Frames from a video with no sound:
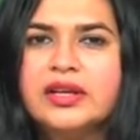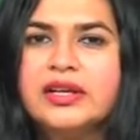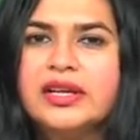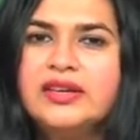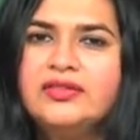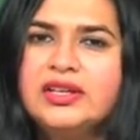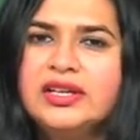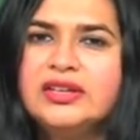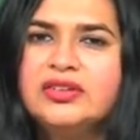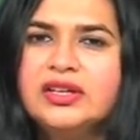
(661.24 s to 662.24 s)
In
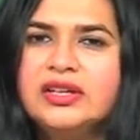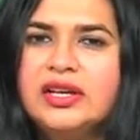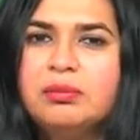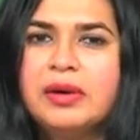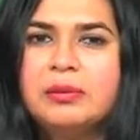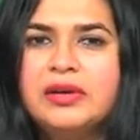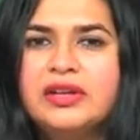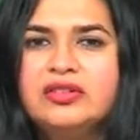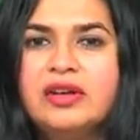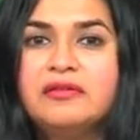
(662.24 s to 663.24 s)
1818, he
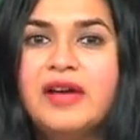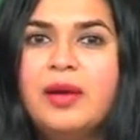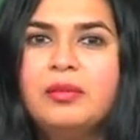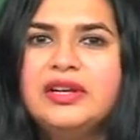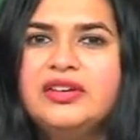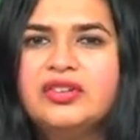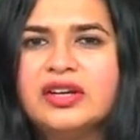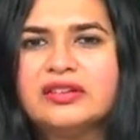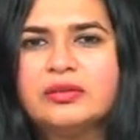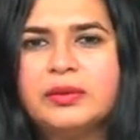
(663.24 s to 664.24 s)
published The Family
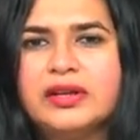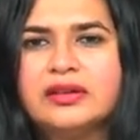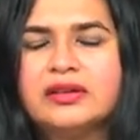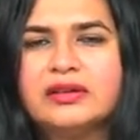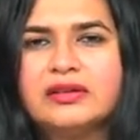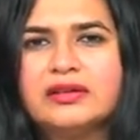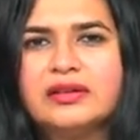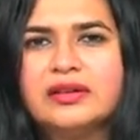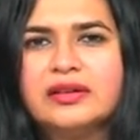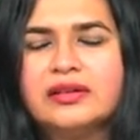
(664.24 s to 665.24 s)
Shakespeare.
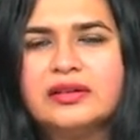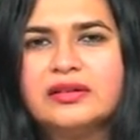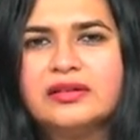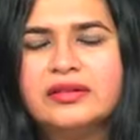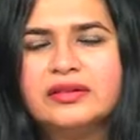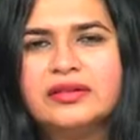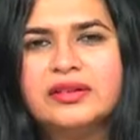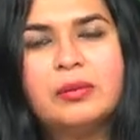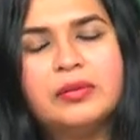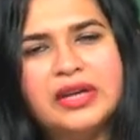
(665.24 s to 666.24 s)

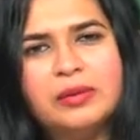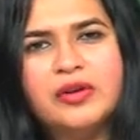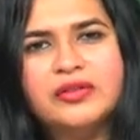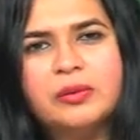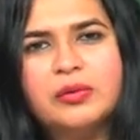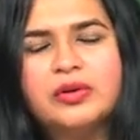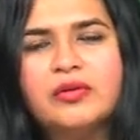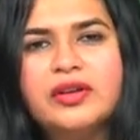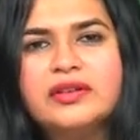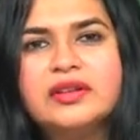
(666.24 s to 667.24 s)
The name of the book
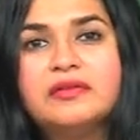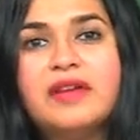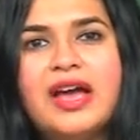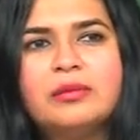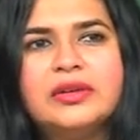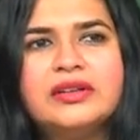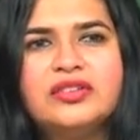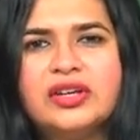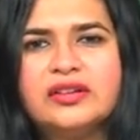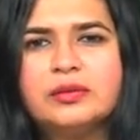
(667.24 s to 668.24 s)
was The Family
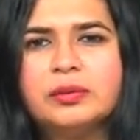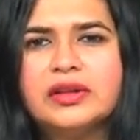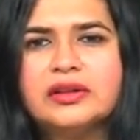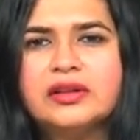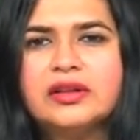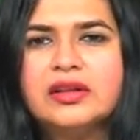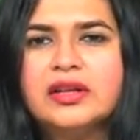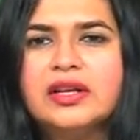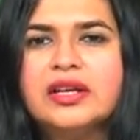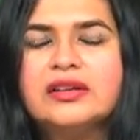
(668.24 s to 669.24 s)
Shakespeare.
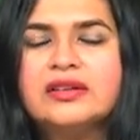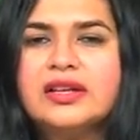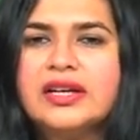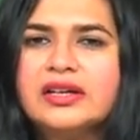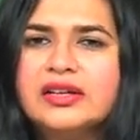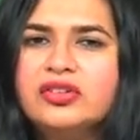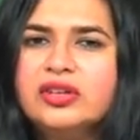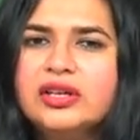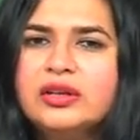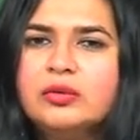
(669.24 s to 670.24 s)
It is an
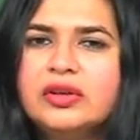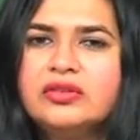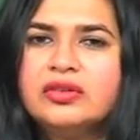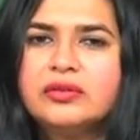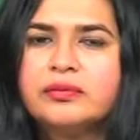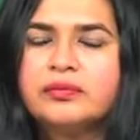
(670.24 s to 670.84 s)
edition in which